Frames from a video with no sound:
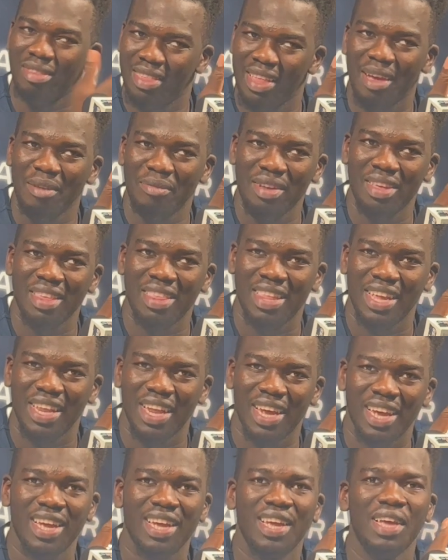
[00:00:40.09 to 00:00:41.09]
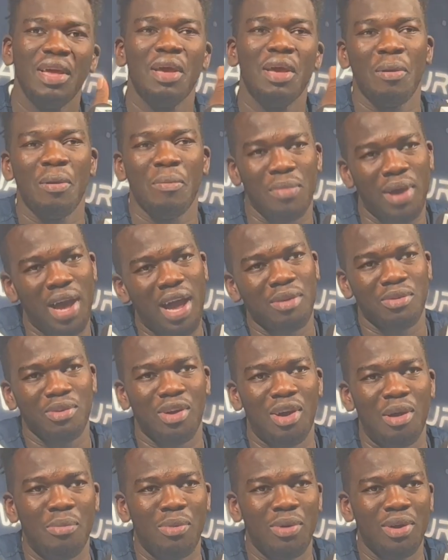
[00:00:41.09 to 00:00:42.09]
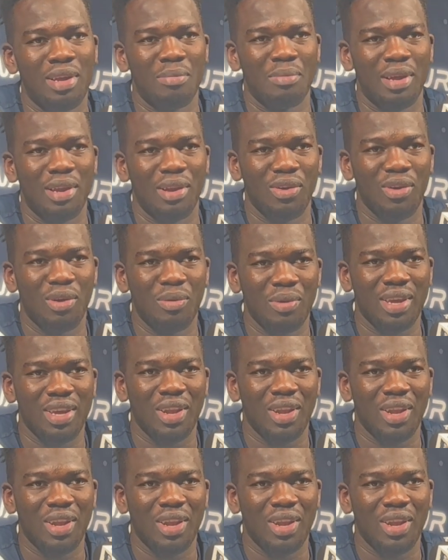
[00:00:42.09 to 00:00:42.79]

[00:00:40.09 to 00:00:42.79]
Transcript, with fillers: definitely see that but I had to humble him a little bit.